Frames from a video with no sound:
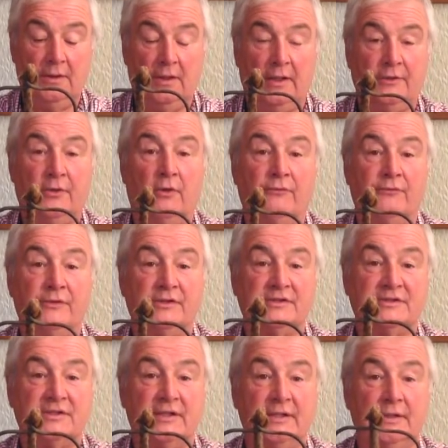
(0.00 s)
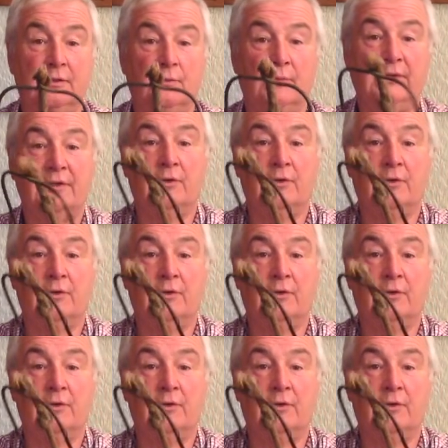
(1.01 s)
And obviously when